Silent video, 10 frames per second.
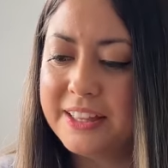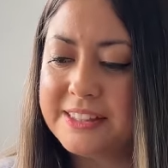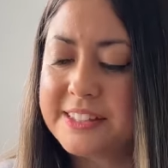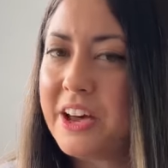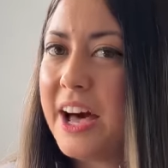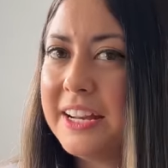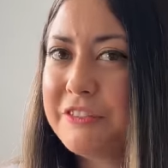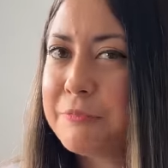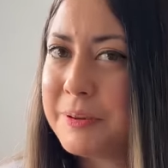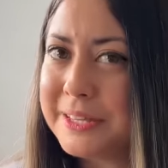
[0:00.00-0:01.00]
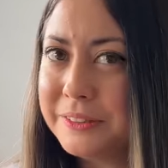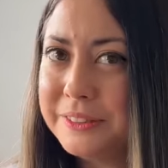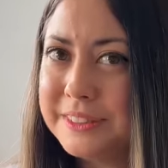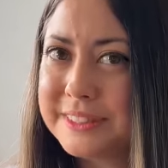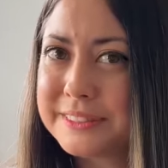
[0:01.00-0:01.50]
It's kind of
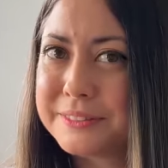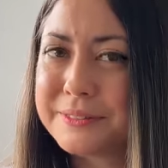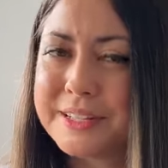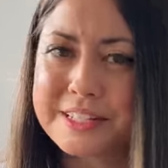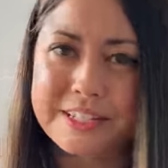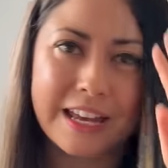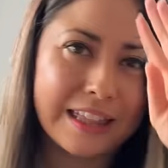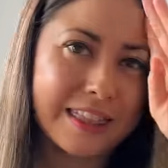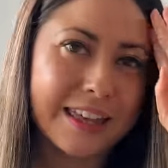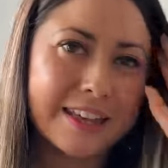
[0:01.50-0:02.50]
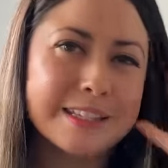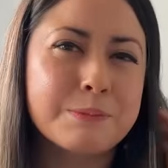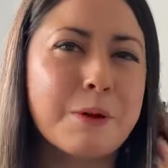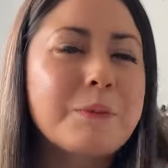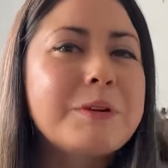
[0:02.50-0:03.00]
pills, which I think is
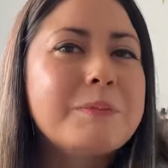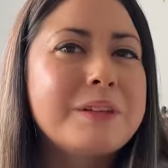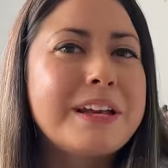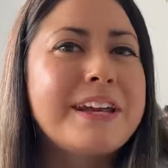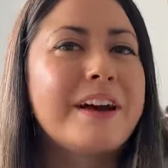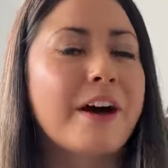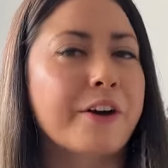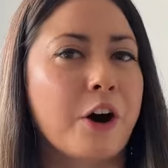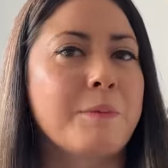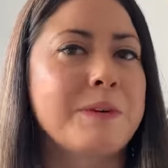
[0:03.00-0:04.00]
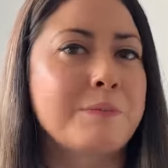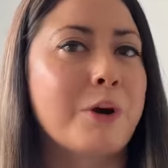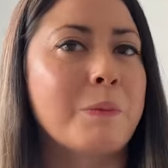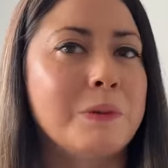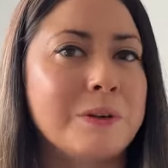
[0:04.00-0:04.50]
probably a common
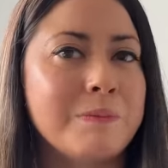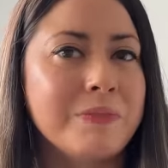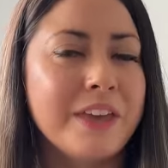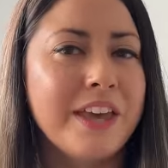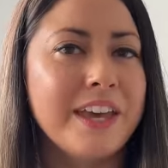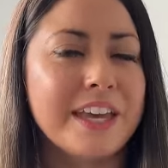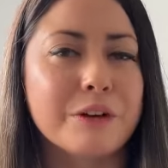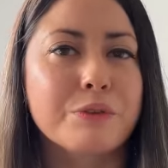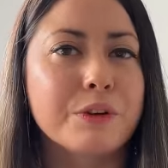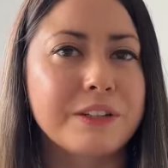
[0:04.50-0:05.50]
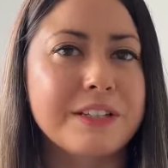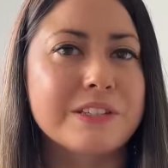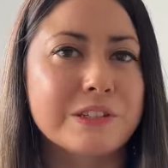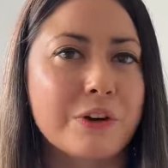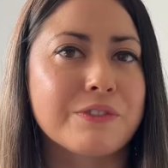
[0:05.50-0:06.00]
problem in a really
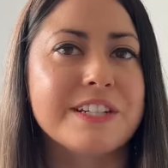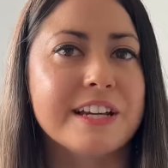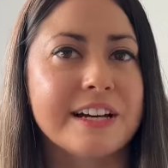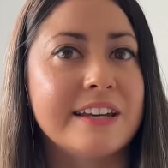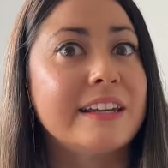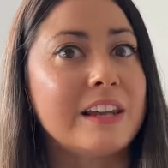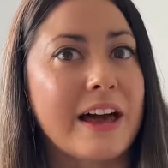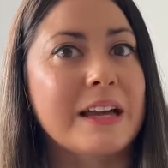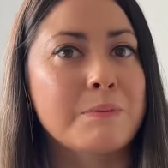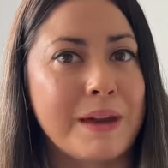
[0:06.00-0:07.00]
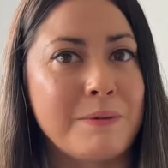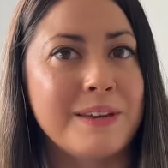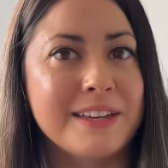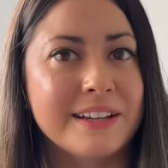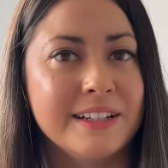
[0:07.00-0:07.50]
soft yarn like baby
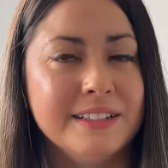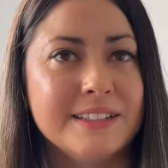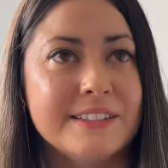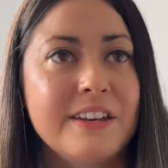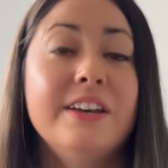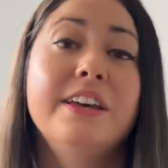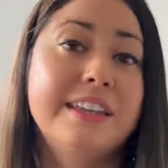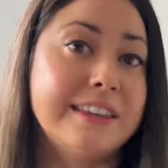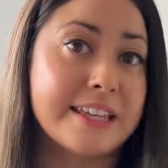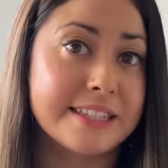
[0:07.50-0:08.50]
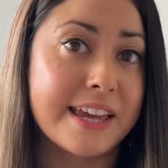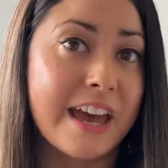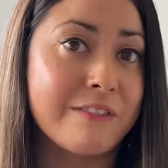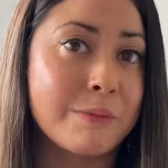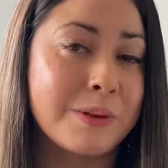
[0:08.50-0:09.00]
yarns unless they
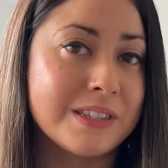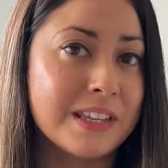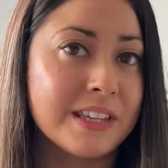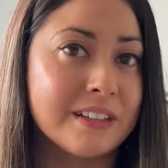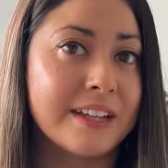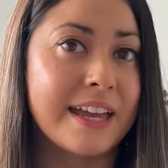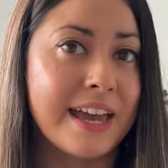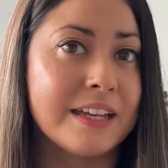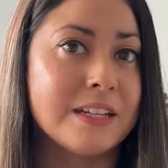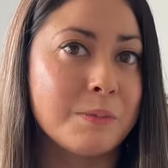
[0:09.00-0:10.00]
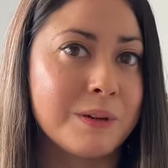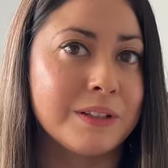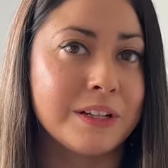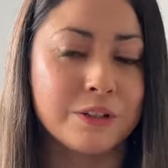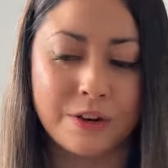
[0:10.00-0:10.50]
have a particular
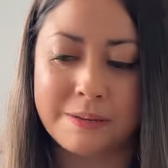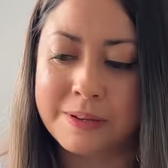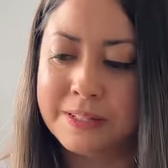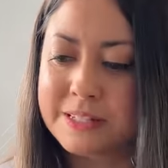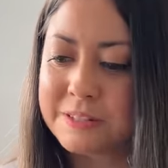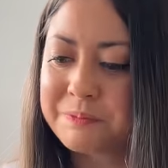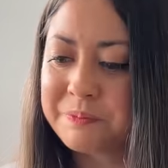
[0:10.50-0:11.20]
anti-pilling treatment.